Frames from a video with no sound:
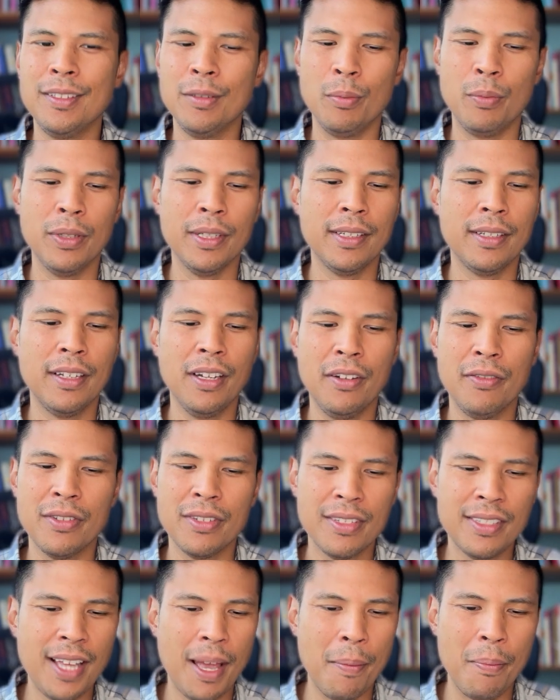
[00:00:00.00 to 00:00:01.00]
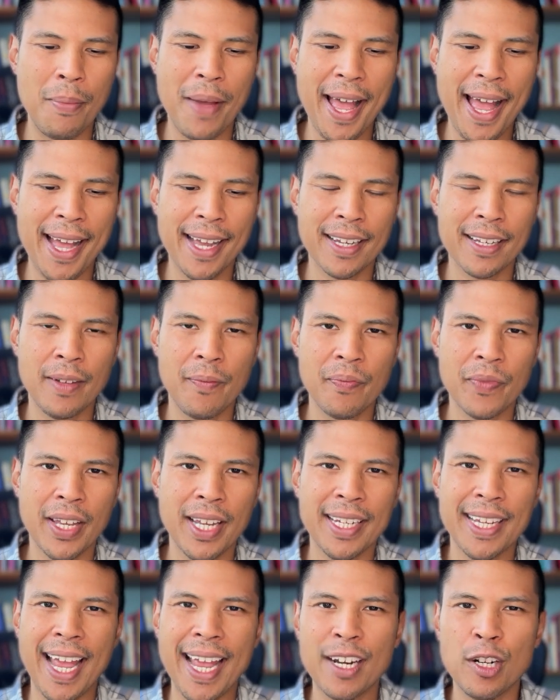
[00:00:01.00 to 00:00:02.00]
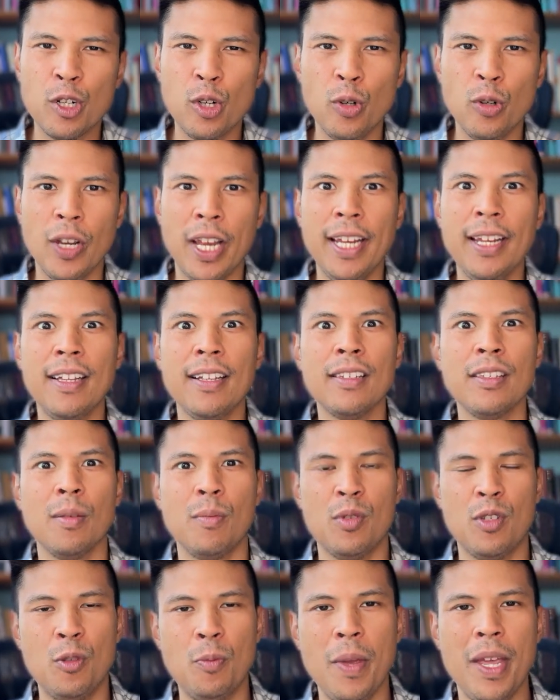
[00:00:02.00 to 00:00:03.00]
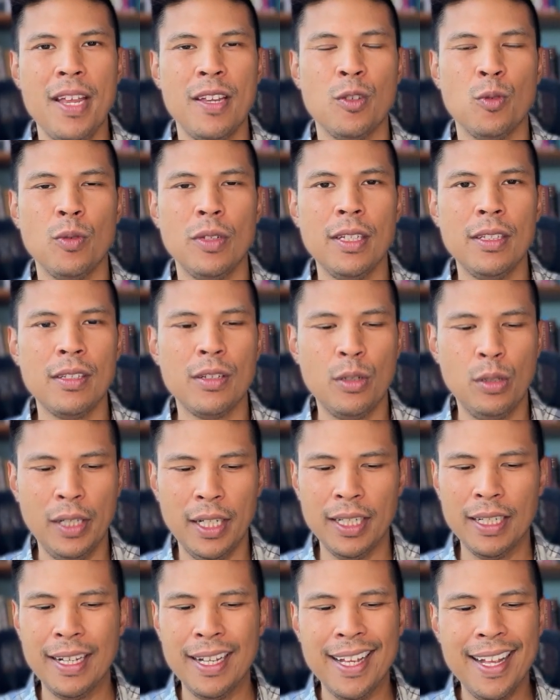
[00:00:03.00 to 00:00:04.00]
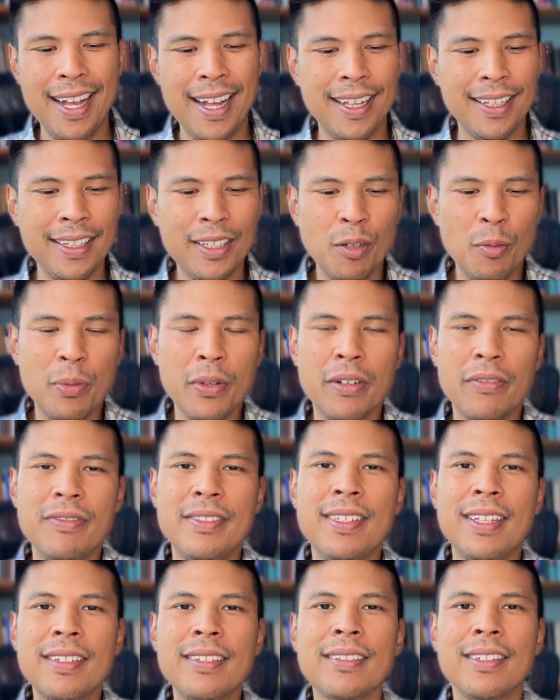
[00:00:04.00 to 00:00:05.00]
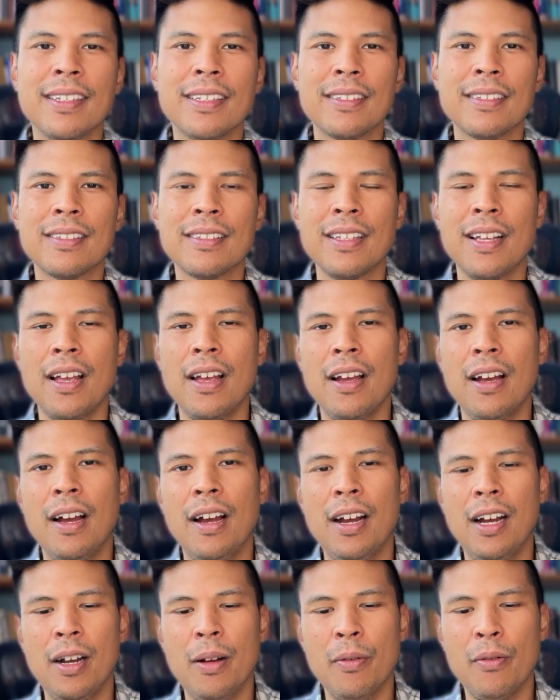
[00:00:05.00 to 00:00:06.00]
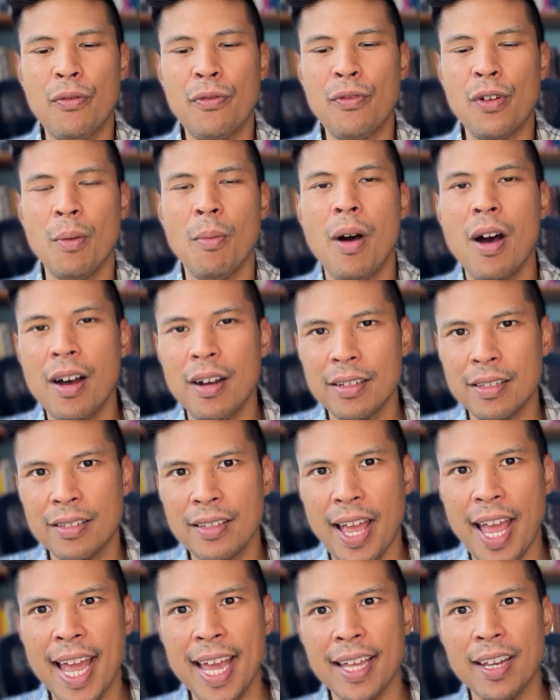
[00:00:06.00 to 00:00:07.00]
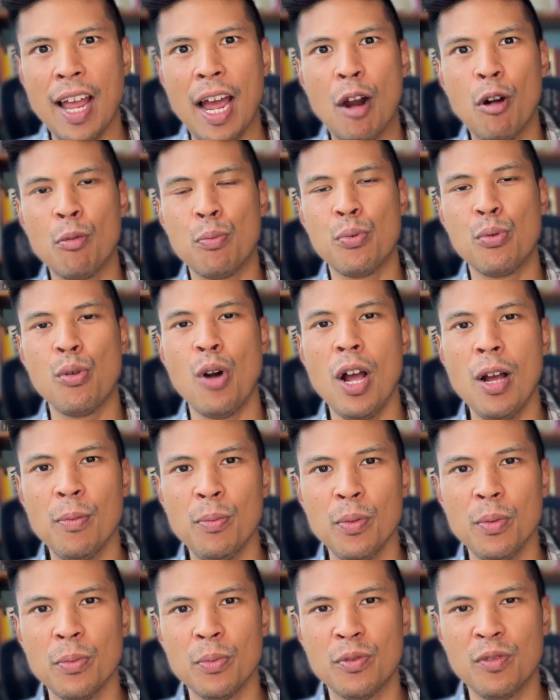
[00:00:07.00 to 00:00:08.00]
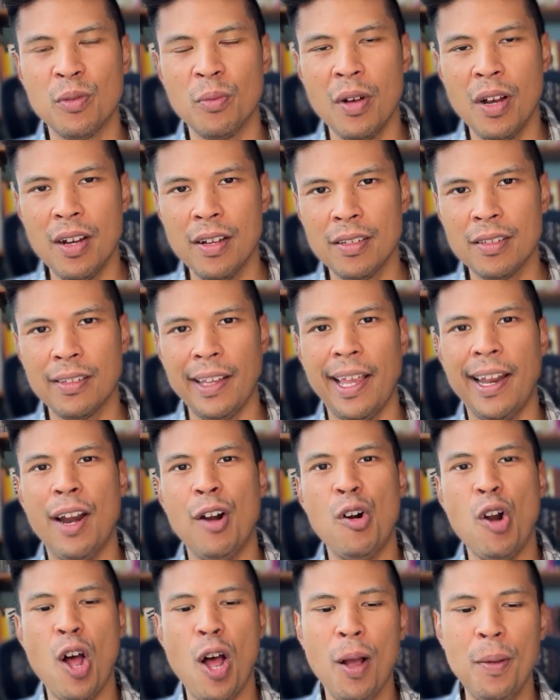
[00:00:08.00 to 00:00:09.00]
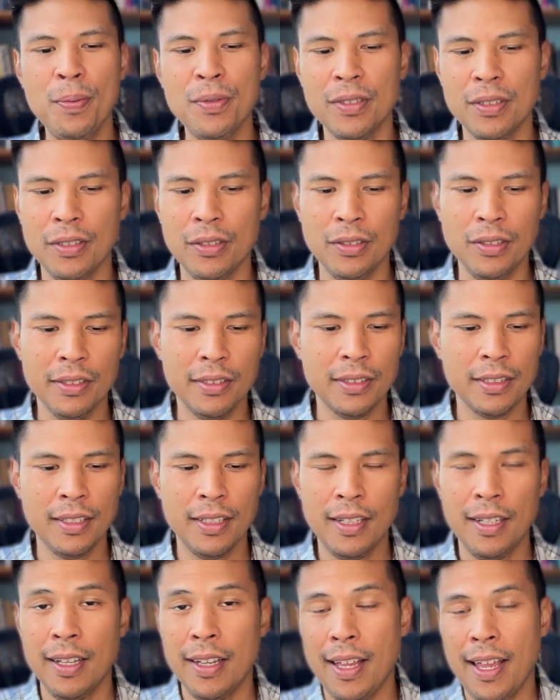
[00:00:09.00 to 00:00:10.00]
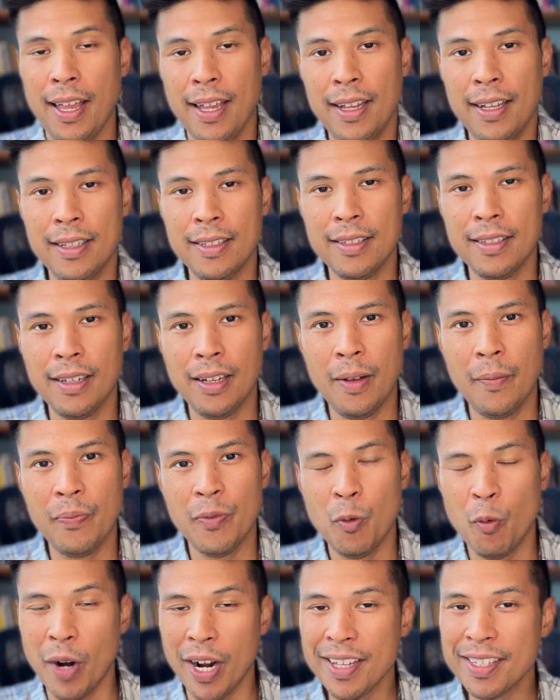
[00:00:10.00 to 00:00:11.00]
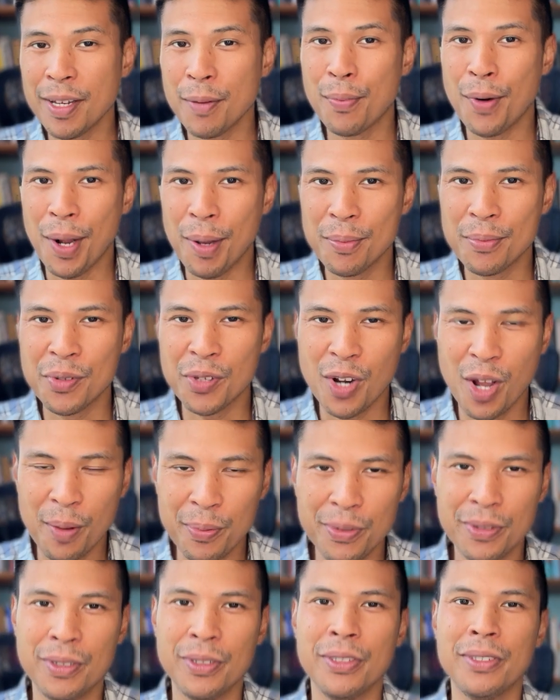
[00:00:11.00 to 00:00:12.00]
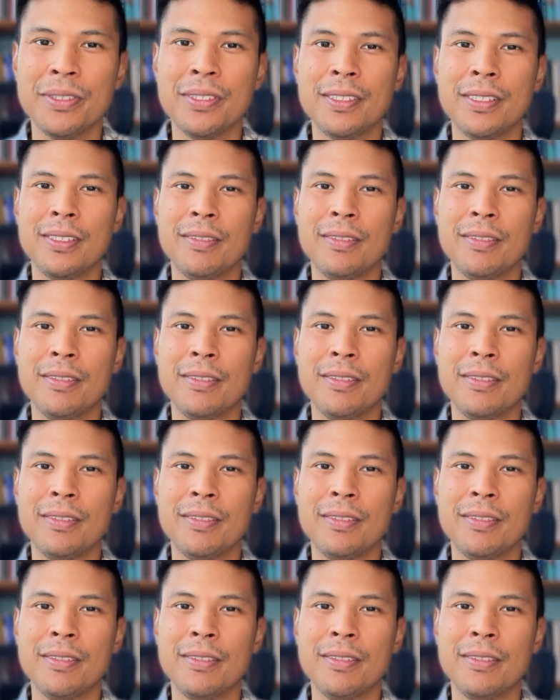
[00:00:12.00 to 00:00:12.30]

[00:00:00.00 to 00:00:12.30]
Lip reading: bit of a step back and creating some space. We need to create a little bit of distance from us and our problems, from us and our obstacles. And when I say problems and obstacles,